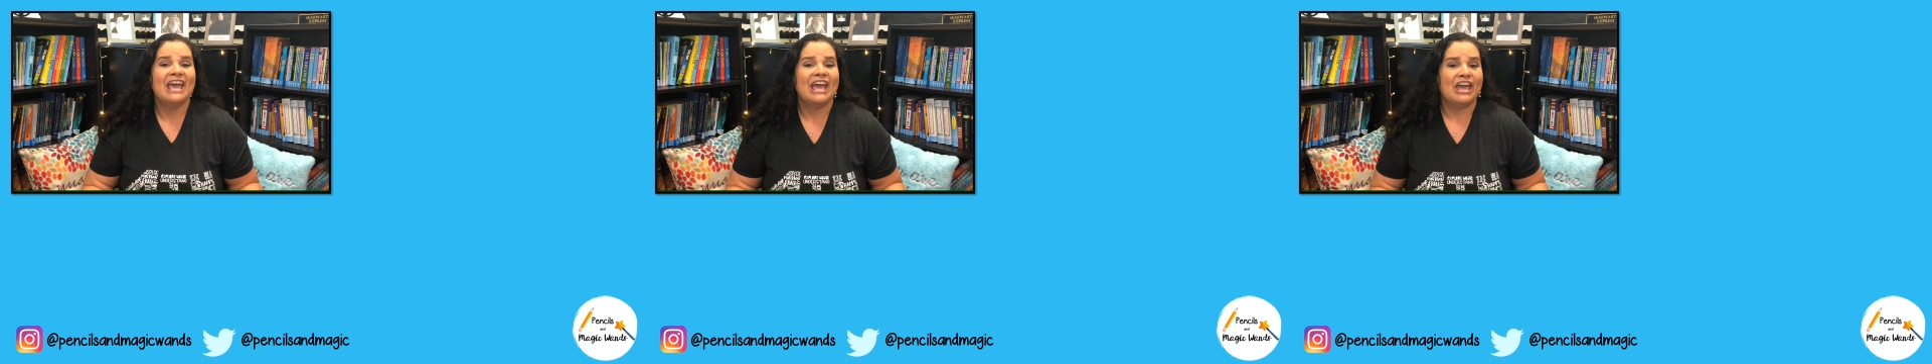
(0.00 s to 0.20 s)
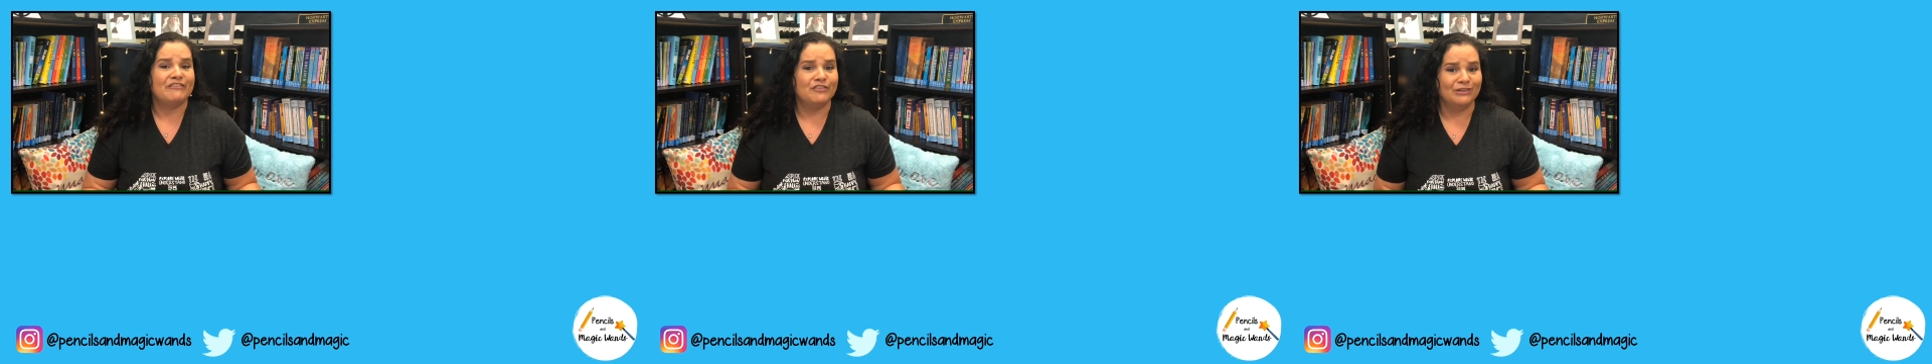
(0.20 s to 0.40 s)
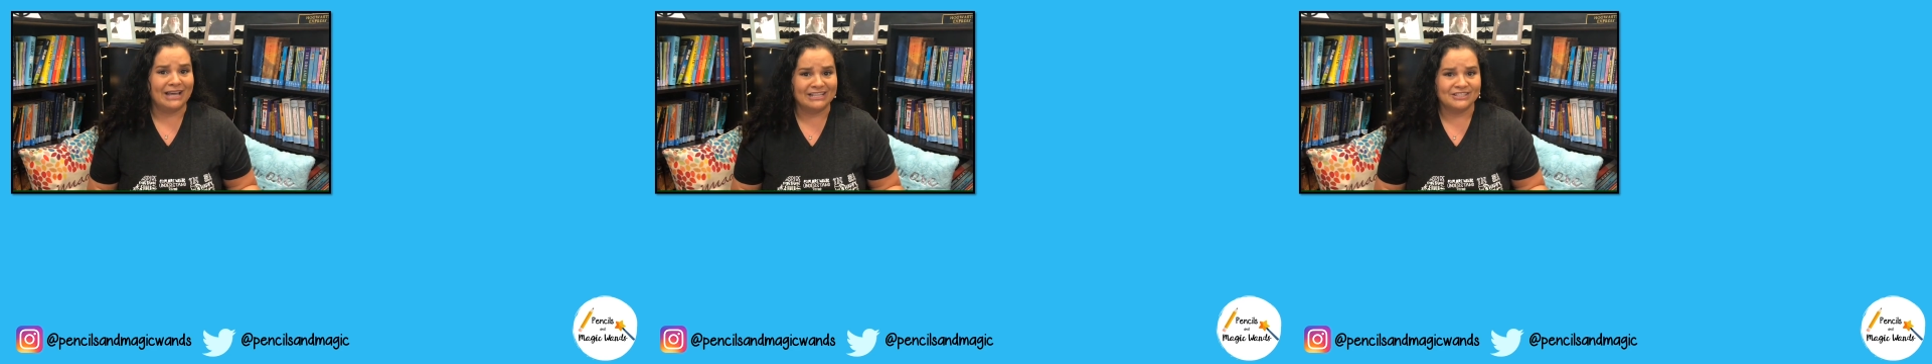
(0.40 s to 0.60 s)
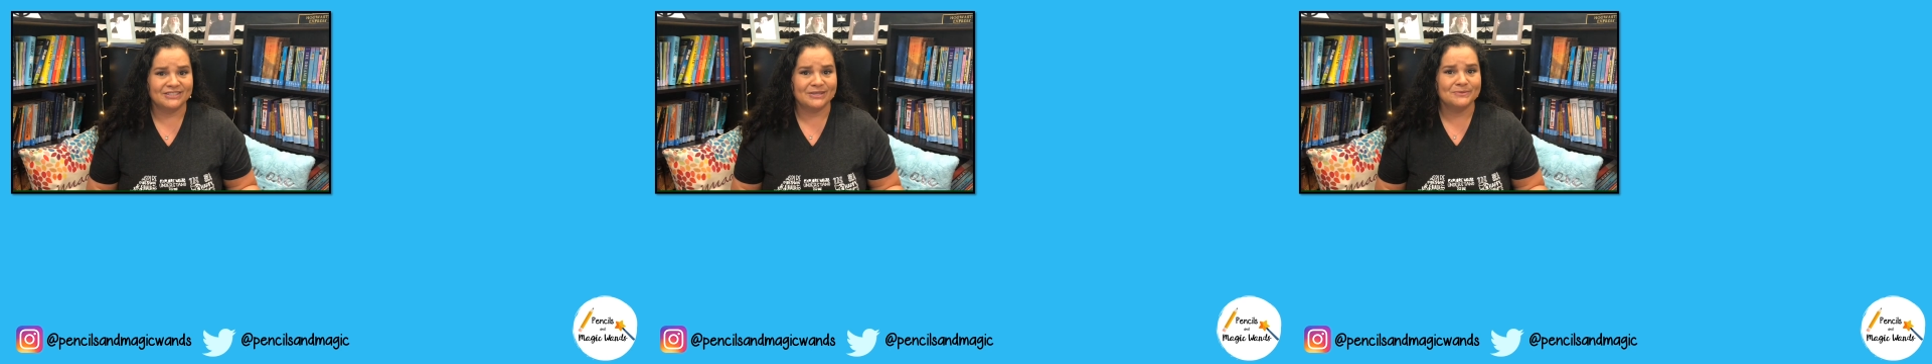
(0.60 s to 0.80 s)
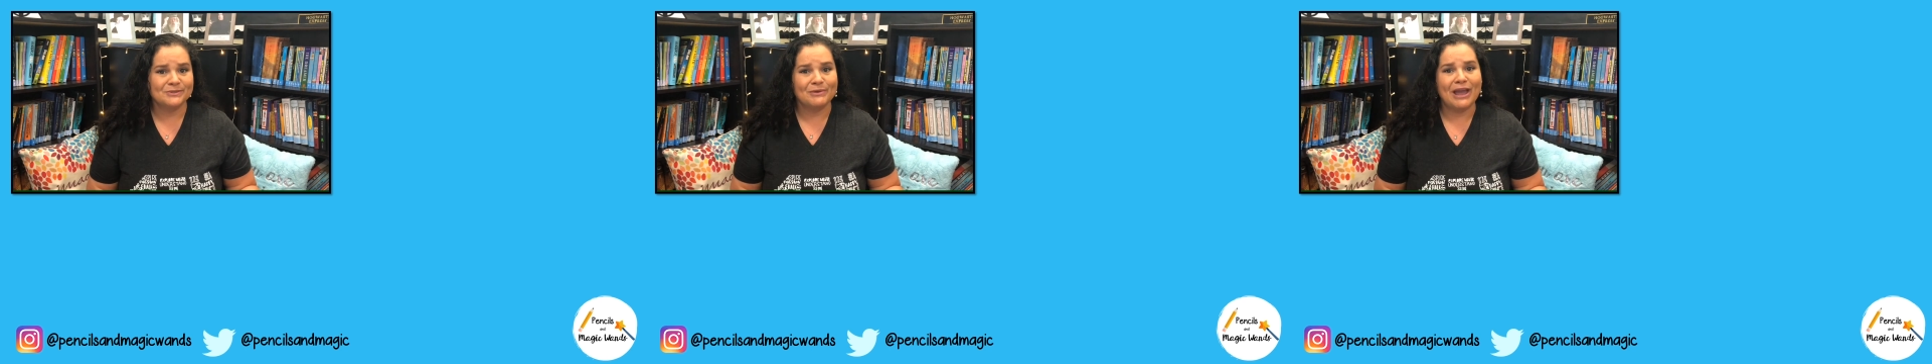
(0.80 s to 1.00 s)
If you'd like to
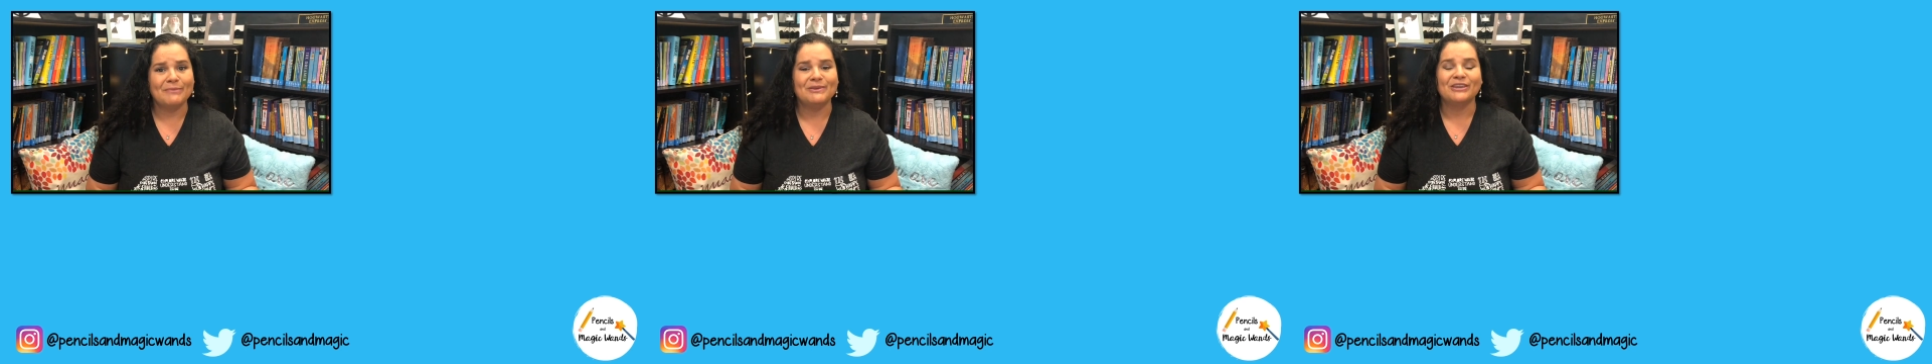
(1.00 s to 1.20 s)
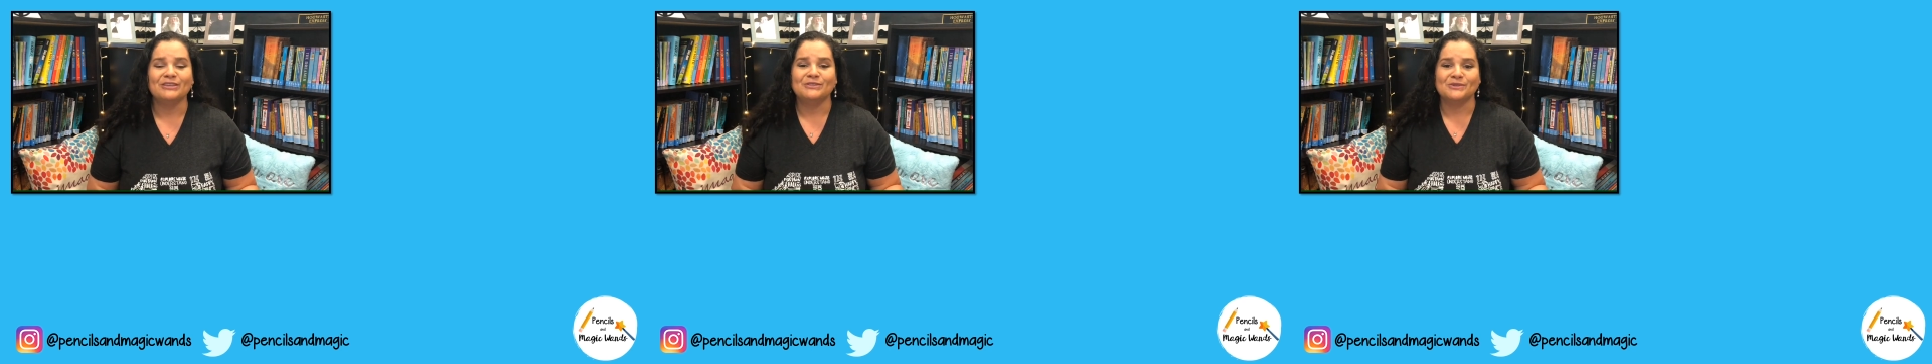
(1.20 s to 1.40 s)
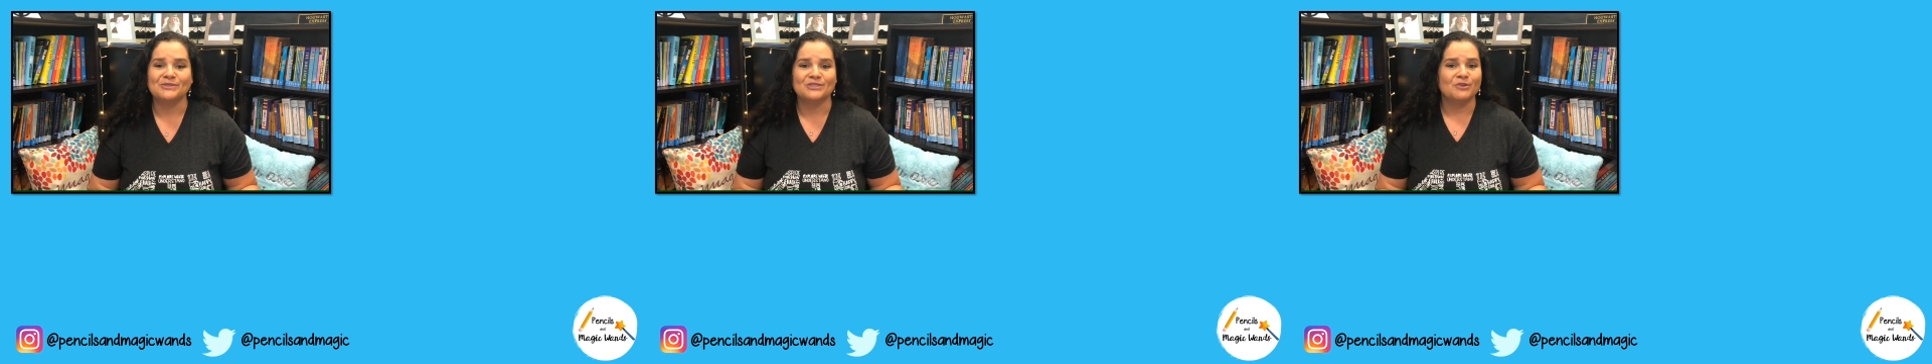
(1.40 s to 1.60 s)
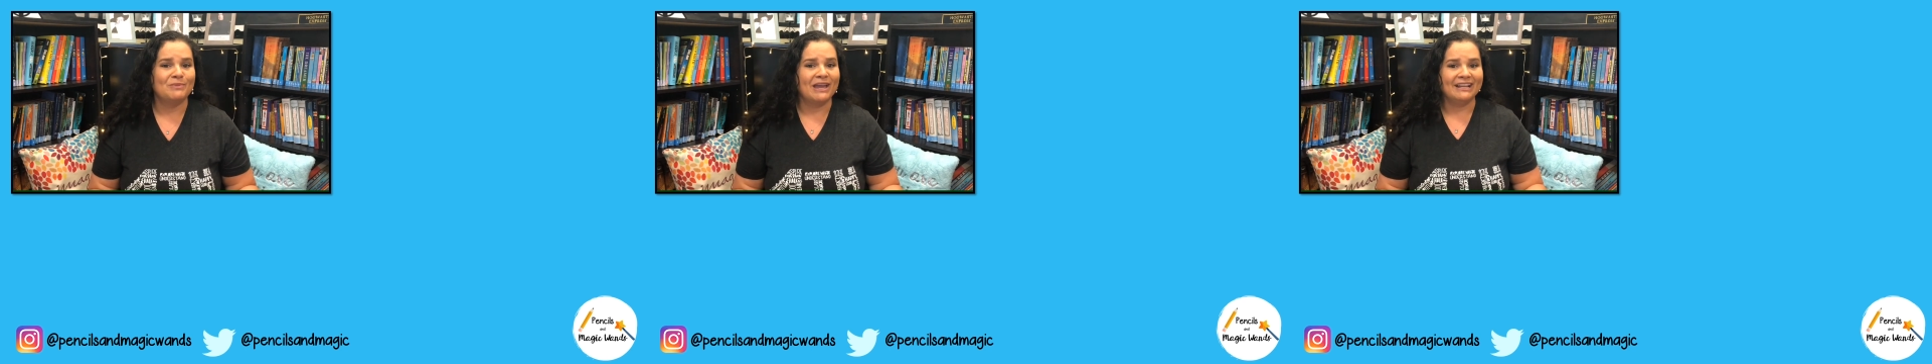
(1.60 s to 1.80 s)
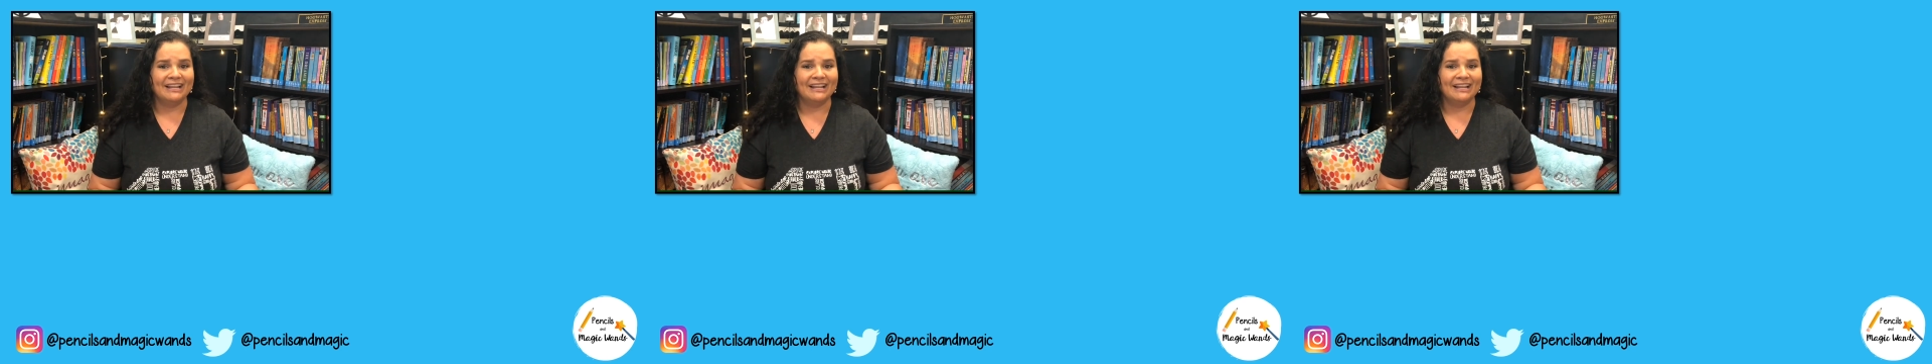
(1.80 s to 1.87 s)
subscribe, you can do so by